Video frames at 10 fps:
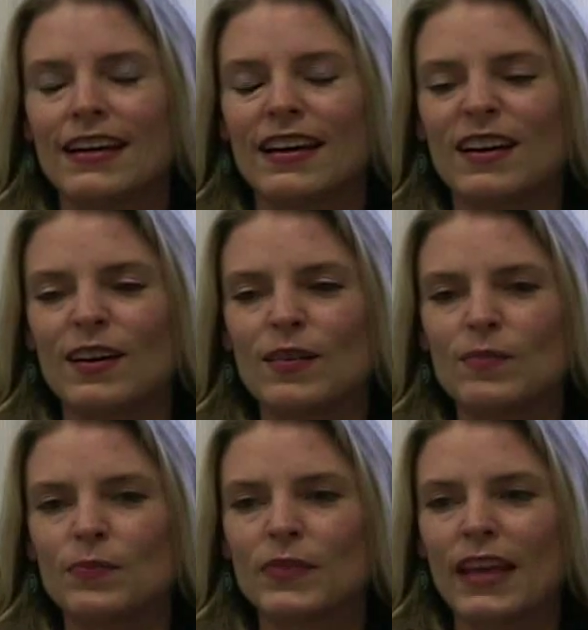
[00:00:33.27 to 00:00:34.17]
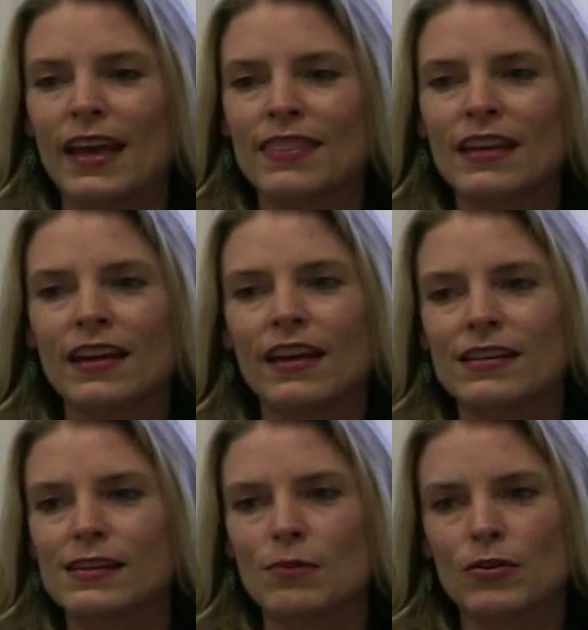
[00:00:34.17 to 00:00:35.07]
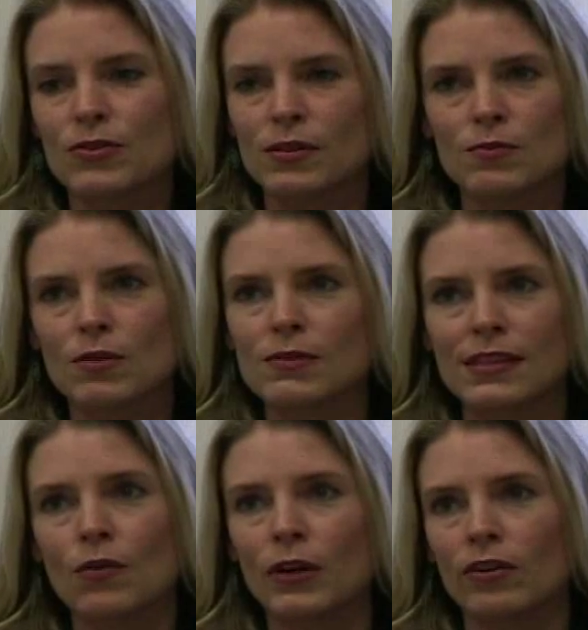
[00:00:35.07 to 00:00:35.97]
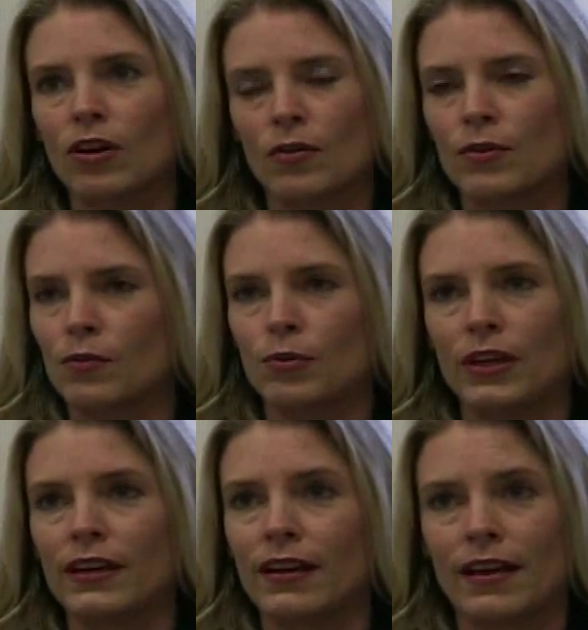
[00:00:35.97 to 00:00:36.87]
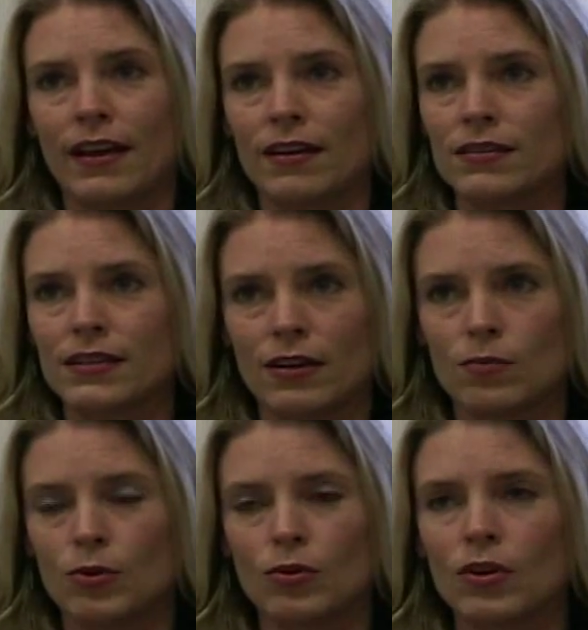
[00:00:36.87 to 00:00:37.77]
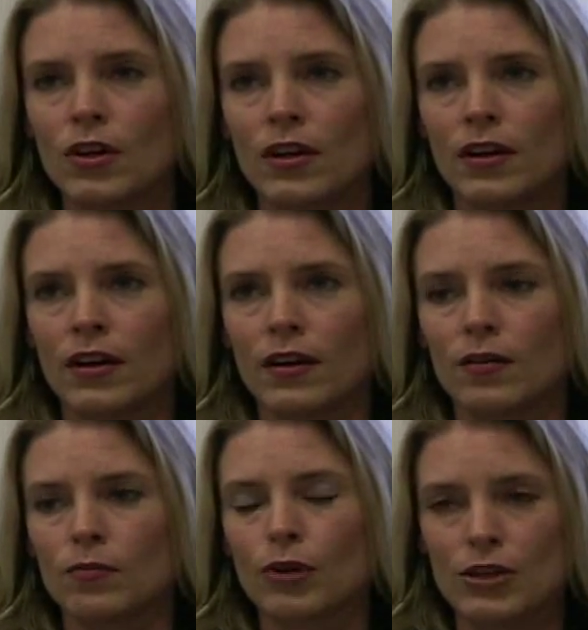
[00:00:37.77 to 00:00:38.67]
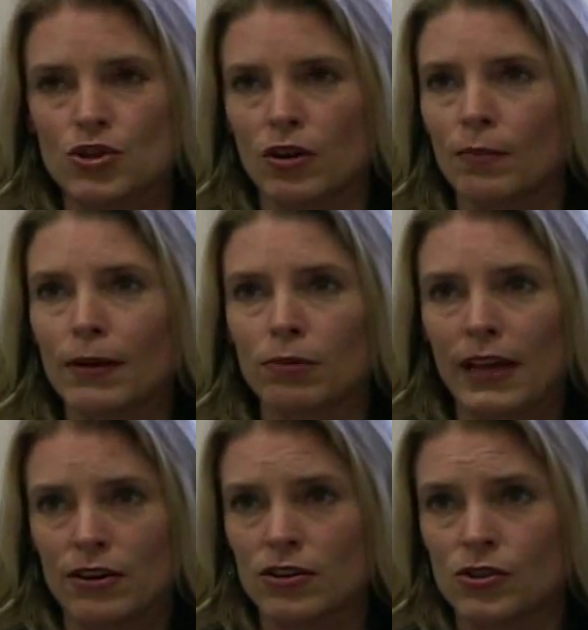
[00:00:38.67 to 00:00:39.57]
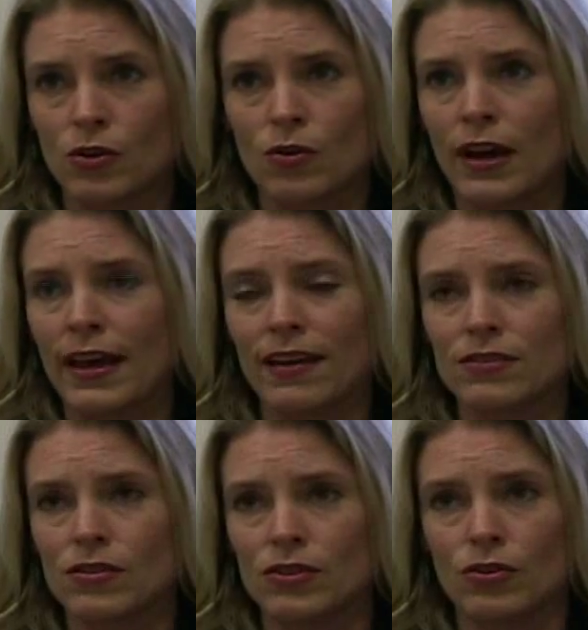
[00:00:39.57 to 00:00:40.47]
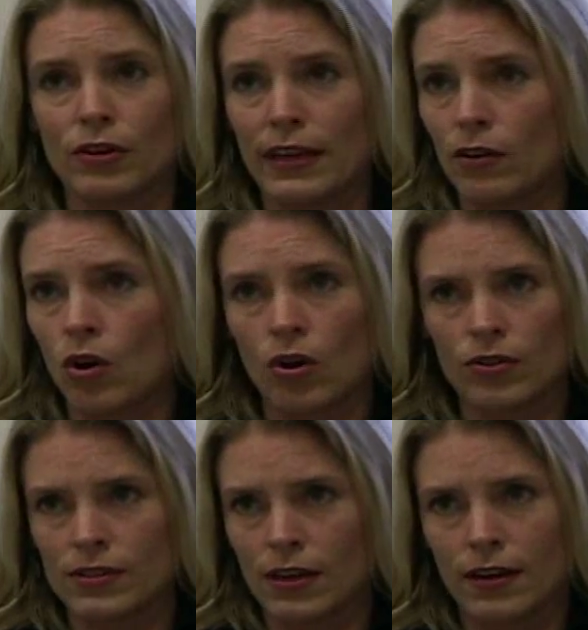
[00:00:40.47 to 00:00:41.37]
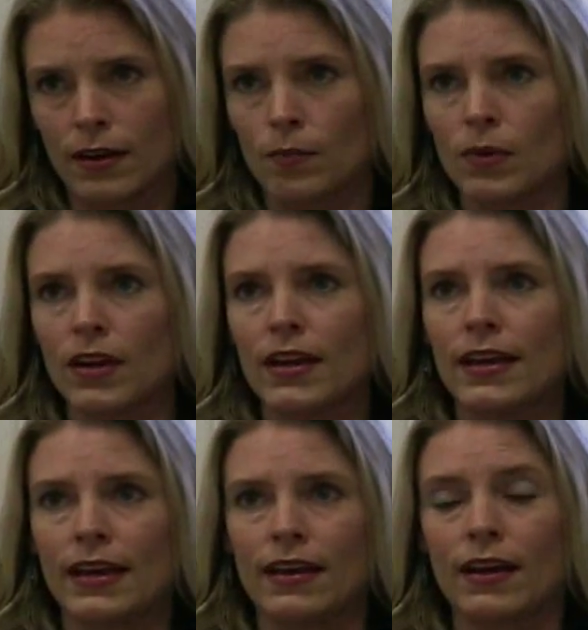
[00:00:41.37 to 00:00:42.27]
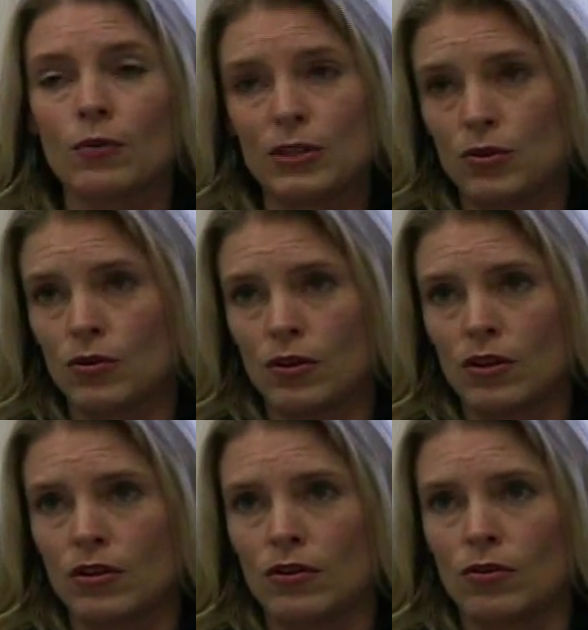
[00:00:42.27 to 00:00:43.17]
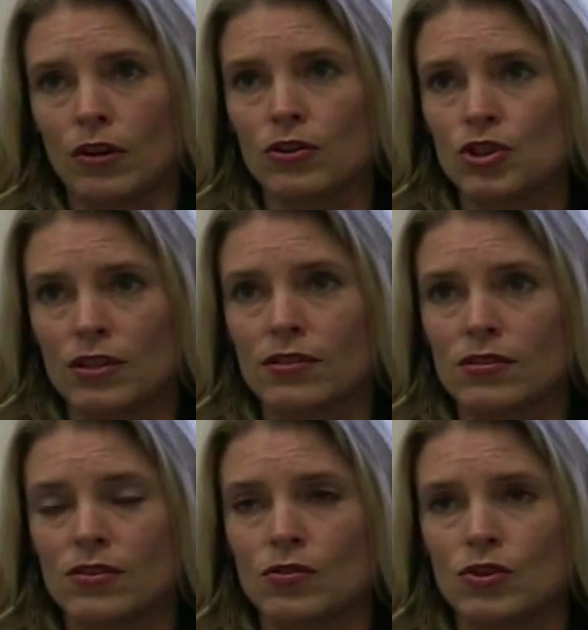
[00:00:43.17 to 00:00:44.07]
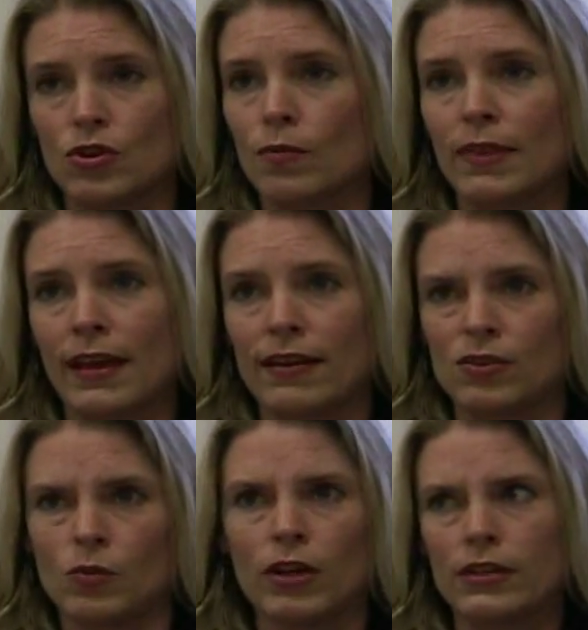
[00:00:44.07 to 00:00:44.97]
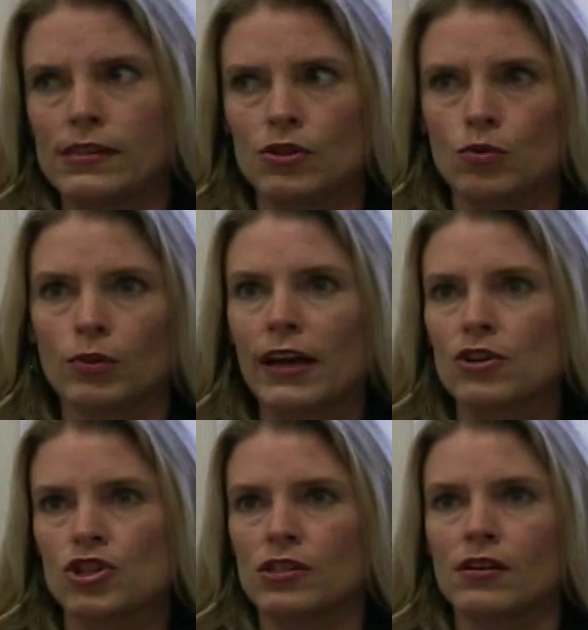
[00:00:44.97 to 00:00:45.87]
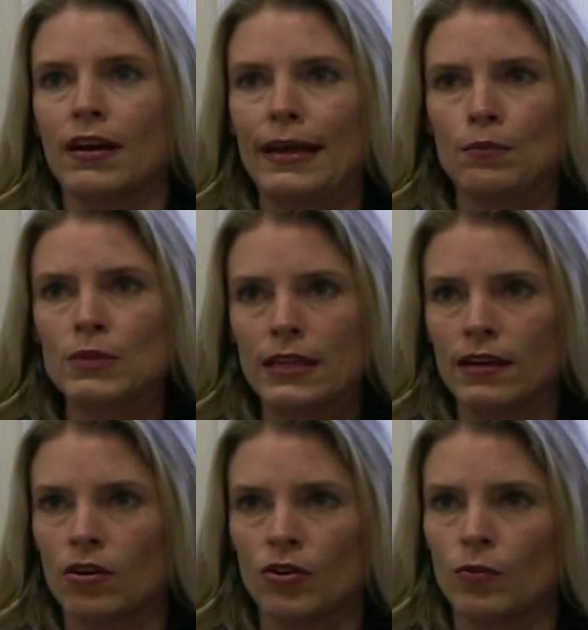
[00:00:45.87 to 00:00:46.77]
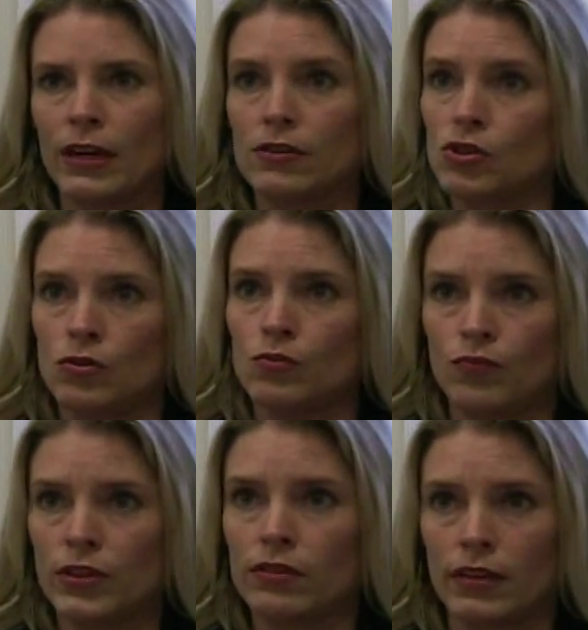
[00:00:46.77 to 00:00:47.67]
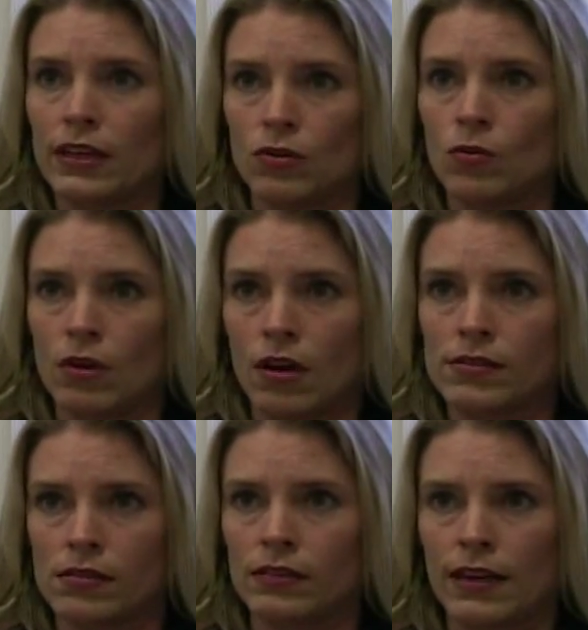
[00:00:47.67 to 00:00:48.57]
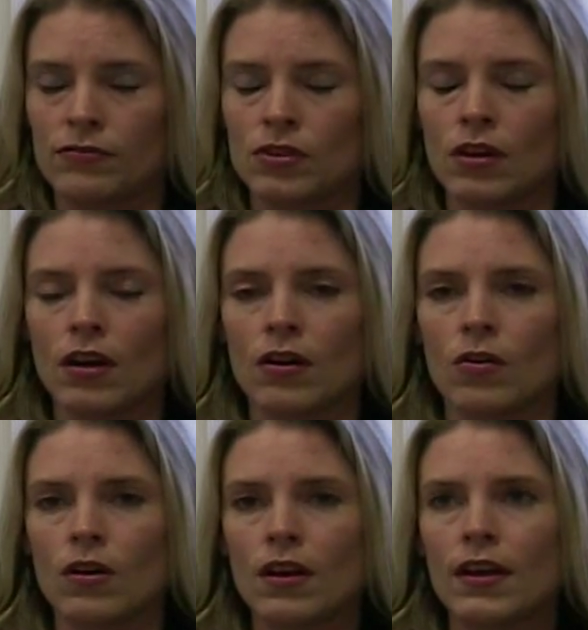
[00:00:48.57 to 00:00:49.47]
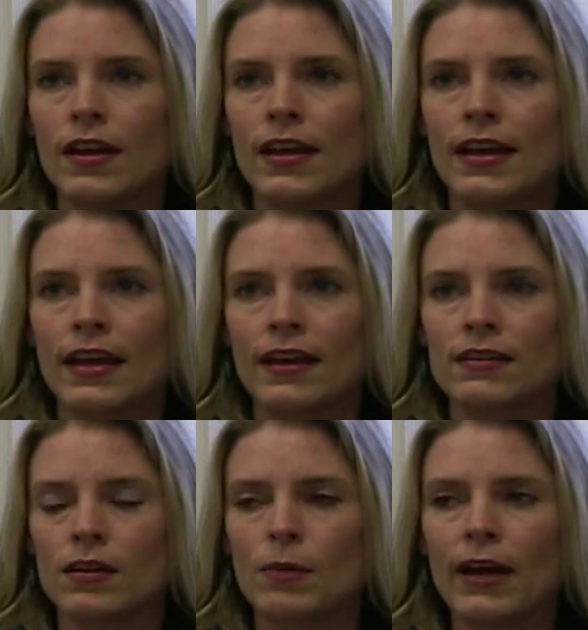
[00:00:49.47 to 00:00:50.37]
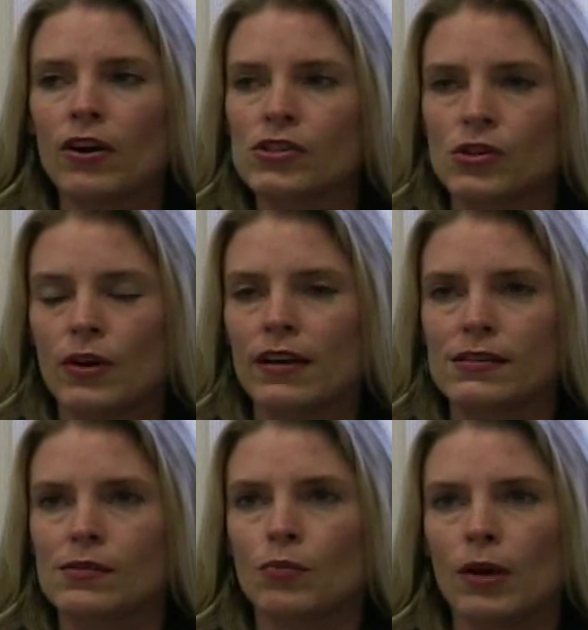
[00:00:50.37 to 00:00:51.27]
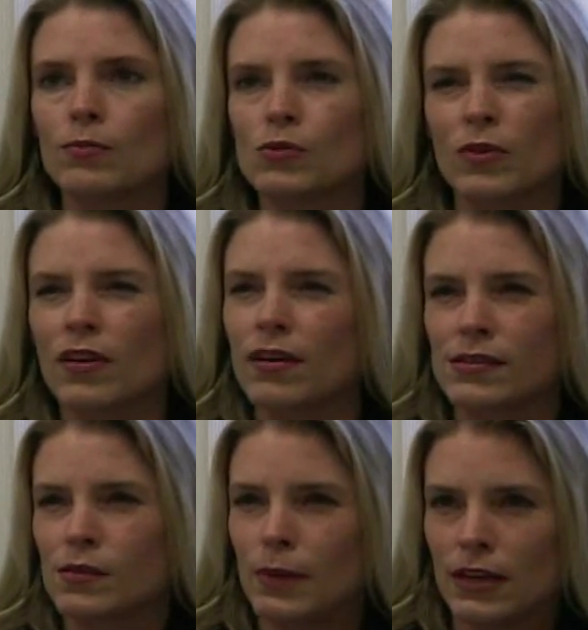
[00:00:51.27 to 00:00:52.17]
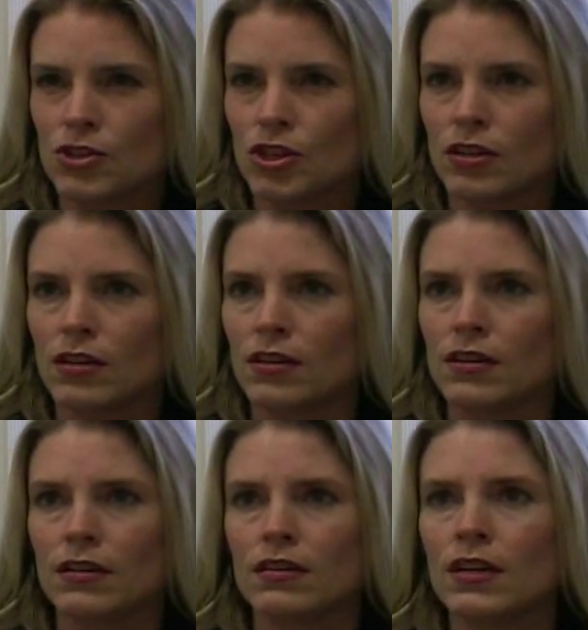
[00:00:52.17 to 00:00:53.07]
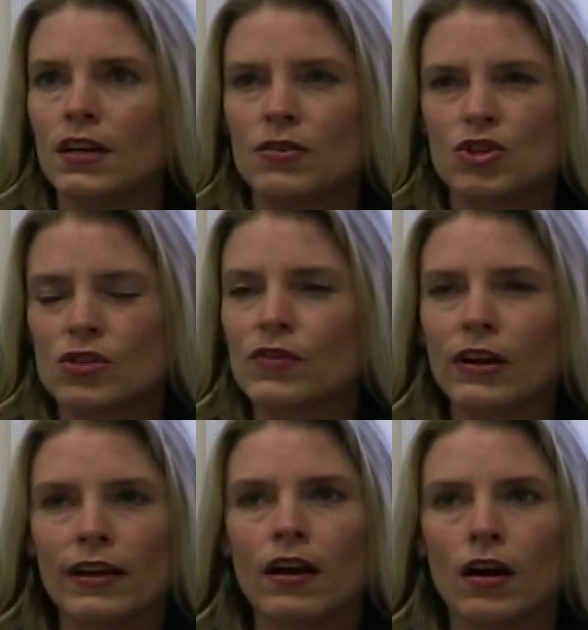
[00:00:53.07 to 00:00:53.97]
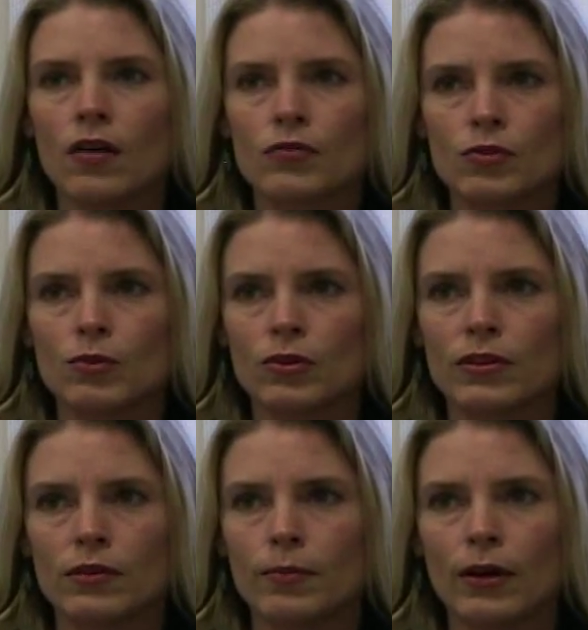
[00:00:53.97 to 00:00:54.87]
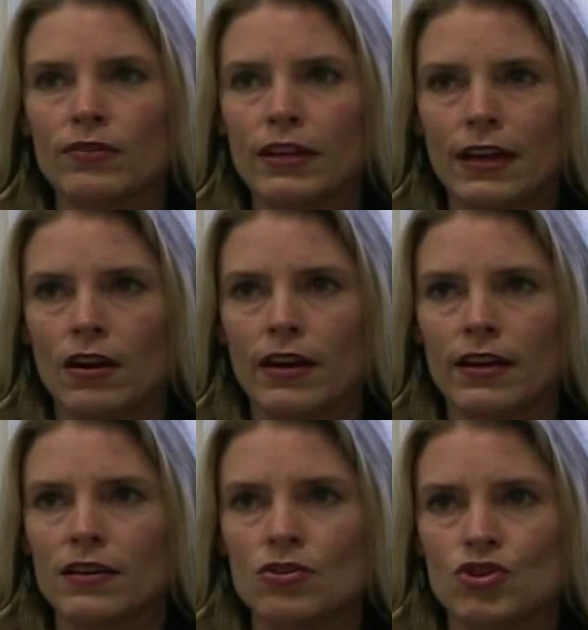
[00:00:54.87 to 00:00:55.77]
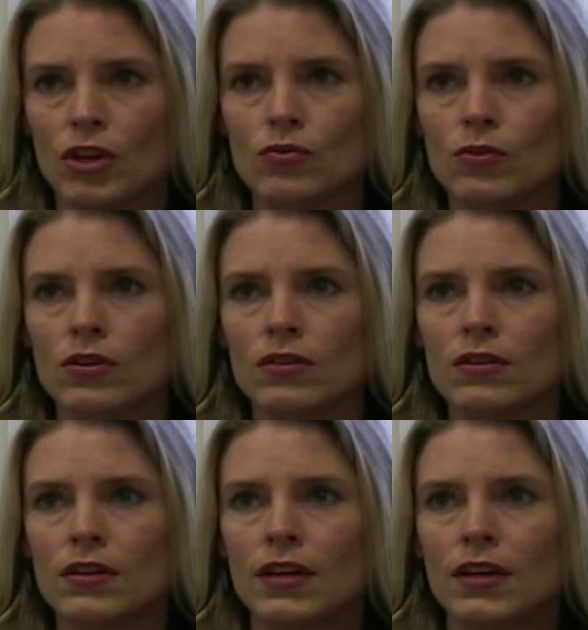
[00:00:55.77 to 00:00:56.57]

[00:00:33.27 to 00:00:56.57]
And then I had some other symptoms that went along with the bleeding. I had terrible pressure on my bladder, so I had to urinate all the time. And I went to a urologist to determine that as well. He said, your bladder's just not emptying all the way, so you feel like you constantly have to go. And I also had some problems with constipation, and it was just very uncomfortable in the pelvic area in general.